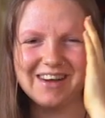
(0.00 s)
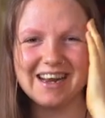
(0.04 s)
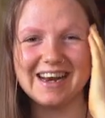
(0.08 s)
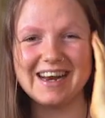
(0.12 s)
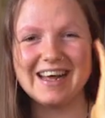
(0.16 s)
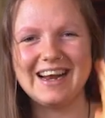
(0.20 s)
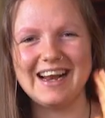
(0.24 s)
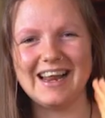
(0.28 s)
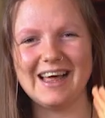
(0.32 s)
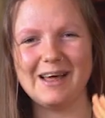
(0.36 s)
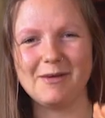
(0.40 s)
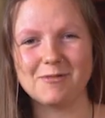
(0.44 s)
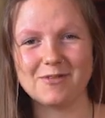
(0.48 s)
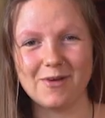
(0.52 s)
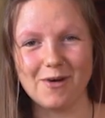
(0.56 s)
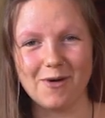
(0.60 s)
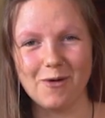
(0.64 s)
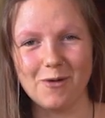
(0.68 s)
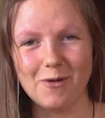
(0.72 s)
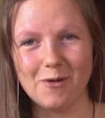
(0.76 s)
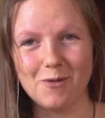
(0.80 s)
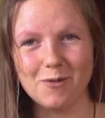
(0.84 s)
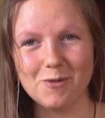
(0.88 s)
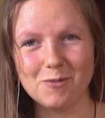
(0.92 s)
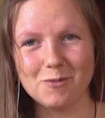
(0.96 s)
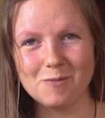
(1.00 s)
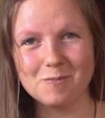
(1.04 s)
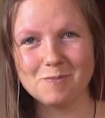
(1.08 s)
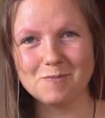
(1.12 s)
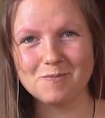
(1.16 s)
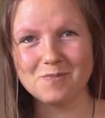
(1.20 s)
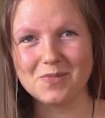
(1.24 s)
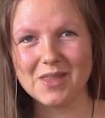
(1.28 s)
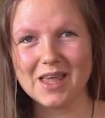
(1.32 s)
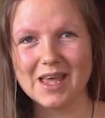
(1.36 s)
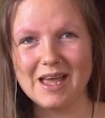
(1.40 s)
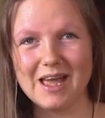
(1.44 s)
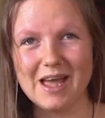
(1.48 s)
when I left home
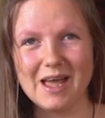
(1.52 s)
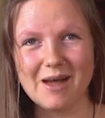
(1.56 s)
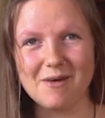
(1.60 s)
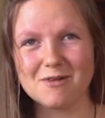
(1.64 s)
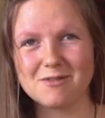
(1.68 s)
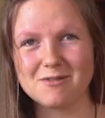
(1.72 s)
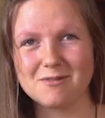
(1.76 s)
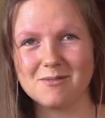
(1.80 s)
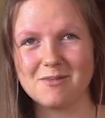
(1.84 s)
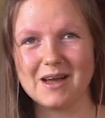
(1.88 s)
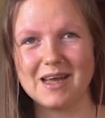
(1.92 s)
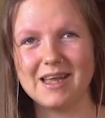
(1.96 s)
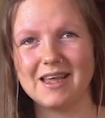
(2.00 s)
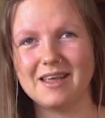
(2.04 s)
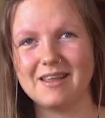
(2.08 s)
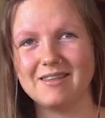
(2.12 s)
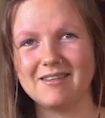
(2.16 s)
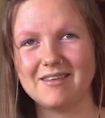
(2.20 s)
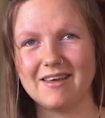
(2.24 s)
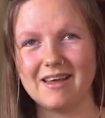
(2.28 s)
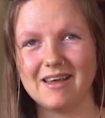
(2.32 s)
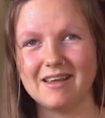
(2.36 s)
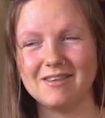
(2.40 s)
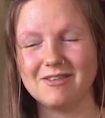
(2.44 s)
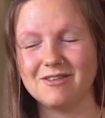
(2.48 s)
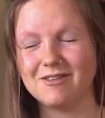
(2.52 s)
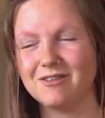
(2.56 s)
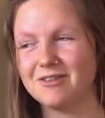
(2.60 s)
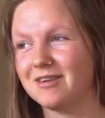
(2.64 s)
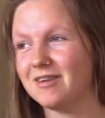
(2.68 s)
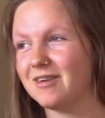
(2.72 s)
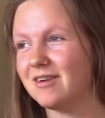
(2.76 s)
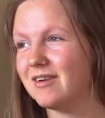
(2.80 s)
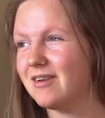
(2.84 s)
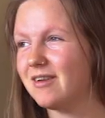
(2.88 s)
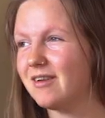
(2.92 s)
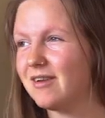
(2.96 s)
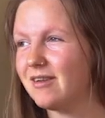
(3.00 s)
it was my
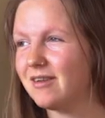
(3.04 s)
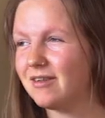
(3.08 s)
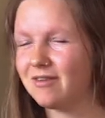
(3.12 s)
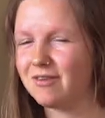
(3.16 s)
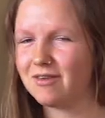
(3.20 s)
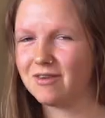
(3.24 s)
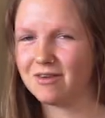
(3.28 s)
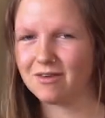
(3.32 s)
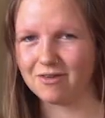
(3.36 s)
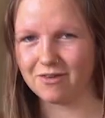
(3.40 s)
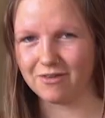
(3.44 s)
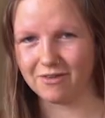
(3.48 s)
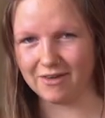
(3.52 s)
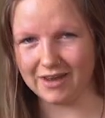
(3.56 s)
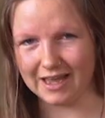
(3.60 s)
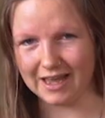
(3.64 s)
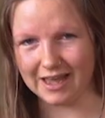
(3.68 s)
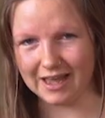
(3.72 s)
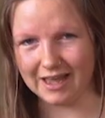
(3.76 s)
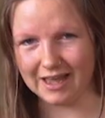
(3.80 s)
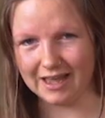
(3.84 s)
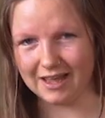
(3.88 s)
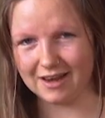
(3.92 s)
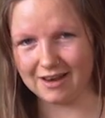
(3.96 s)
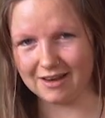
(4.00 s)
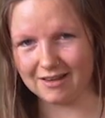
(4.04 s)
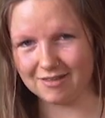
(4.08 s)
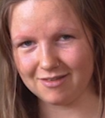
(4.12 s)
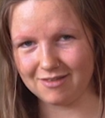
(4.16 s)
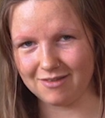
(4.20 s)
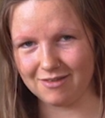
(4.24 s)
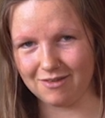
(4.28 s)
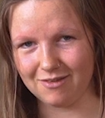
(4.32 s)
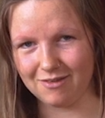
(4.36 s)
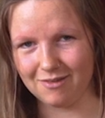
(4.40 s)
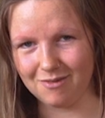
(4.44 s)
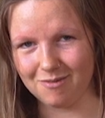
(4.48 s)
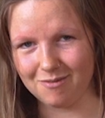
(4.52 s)
intention to create,
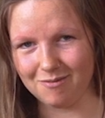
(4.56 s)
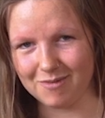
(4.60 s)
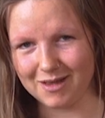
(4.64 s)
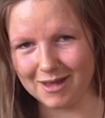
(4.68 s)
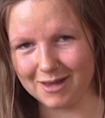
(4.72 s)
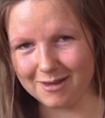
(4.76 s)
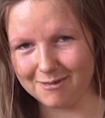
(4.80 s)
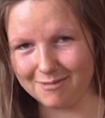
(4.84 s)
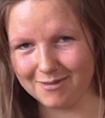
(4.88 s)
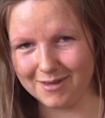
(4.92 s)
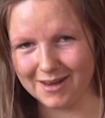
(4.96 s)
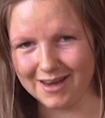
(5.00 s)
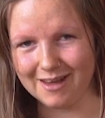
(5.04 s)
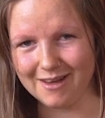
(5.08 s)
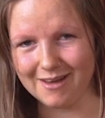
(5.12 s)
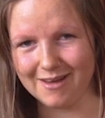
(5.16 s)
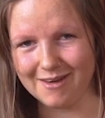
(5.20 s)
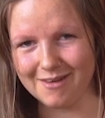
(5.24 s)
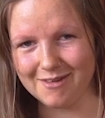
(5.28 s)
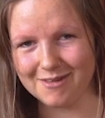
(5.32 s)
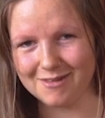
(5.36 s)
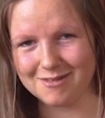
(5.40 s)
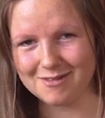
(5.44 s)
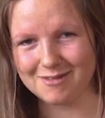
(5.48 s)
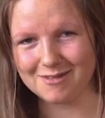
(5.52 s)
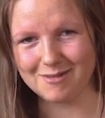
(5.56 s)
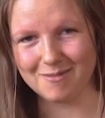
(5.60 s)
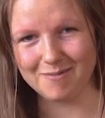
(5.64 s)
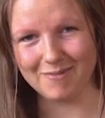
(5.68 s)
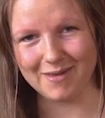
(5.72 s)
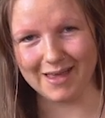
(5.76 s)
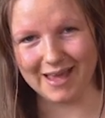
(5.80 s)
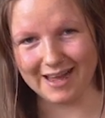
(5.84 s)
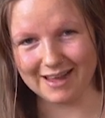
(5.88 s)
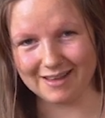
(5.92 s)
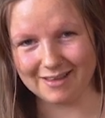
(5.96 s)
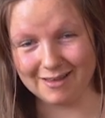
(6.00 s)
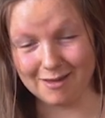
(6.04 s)
to make videos, to
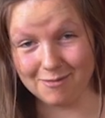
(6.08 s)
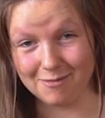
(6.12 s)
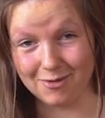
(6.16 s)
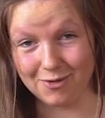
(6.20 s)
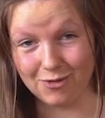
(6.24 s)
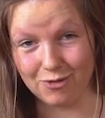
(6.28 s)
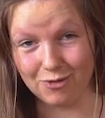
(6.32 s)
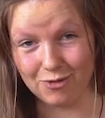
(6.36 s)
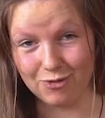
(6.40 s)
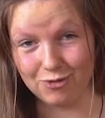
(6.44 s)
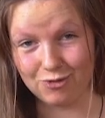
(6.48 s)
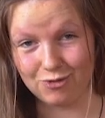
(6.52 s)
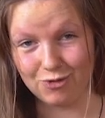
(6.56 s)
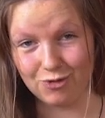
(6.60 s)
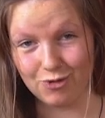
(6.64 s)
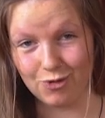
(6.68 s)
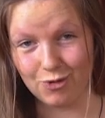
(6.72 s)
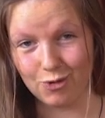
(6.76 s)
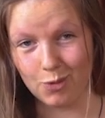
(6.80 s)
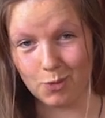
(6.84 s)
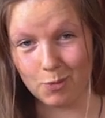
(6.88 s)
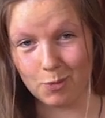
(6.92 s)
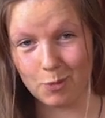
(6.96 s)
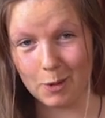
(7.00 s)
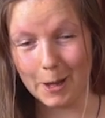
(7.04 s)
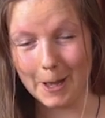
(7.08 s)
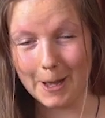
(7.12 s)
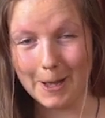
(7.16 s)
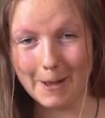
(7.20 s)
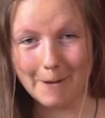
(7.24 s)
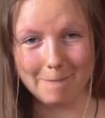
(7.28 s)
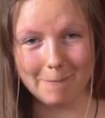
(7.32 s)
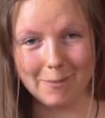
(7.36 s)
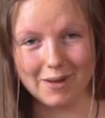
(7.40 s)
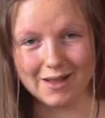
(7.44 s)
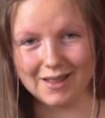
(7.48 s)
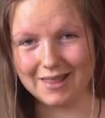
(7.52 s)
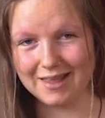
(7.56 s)
be active on YouTube,
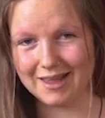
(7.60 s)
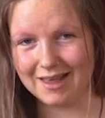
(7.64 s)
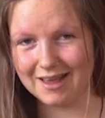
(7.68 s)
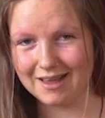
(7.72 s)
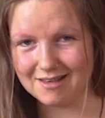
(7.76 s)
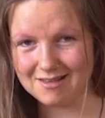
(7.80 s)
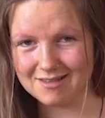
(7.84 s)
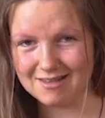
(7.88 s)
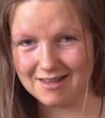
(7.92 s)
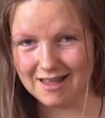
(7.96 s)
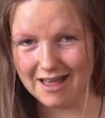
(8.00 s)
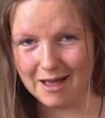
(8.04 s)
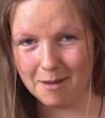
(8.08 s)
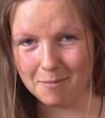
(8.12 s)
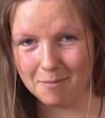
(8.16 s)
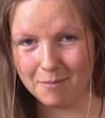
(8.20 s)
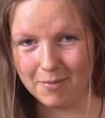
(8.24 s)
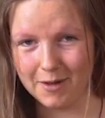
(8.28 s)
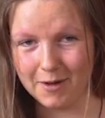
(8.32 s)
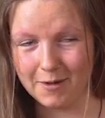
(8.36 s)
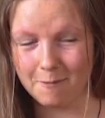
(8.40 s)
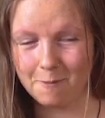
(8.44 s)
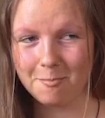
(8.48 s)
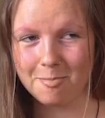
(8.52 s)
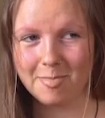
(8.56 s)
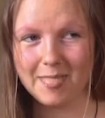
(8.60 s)
but things happen.